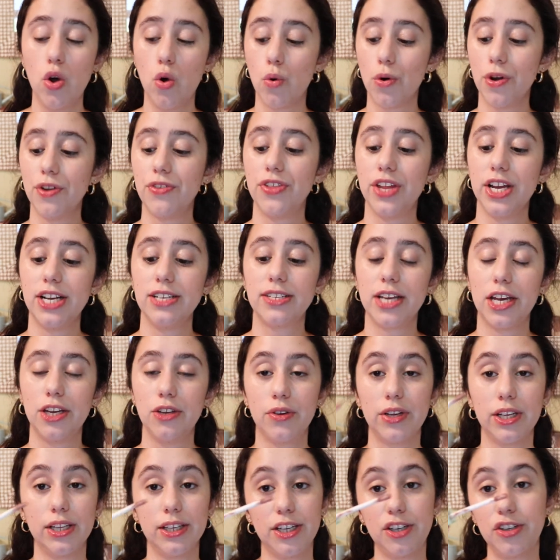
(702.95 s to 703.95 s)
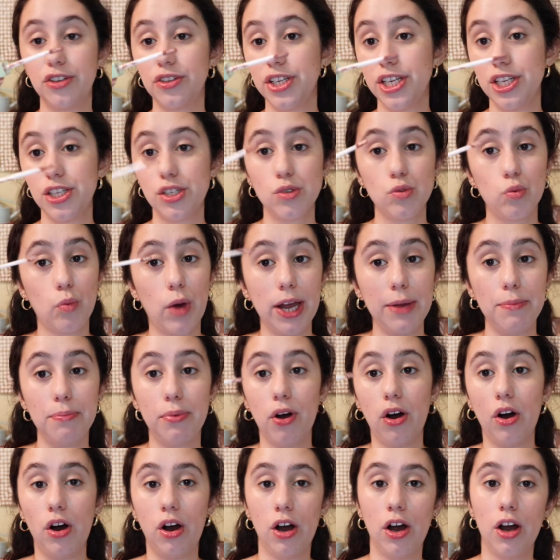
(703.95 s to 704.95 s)
or things that you can literally swipe
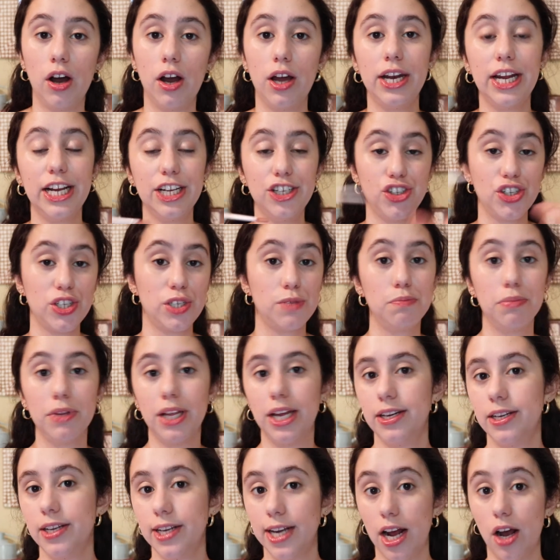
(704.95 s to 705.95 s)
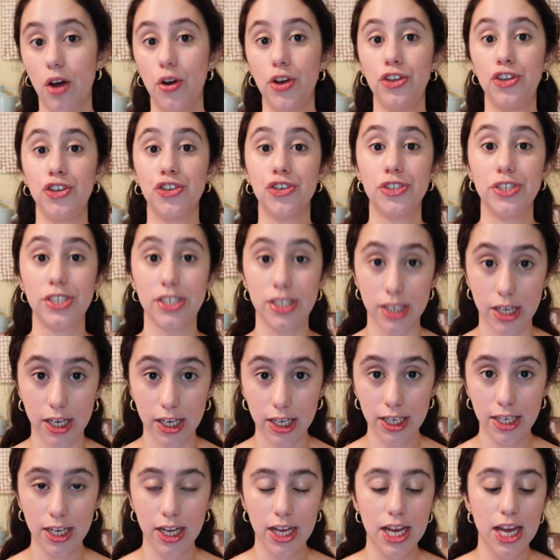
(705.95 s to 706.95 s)
on and just blend it out and you're
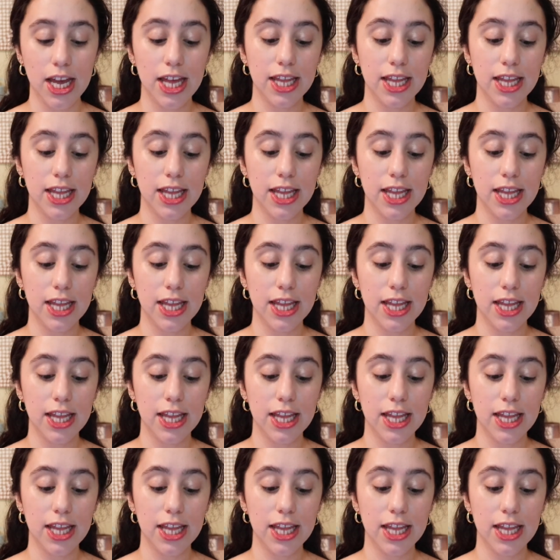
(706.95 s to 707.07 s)
done.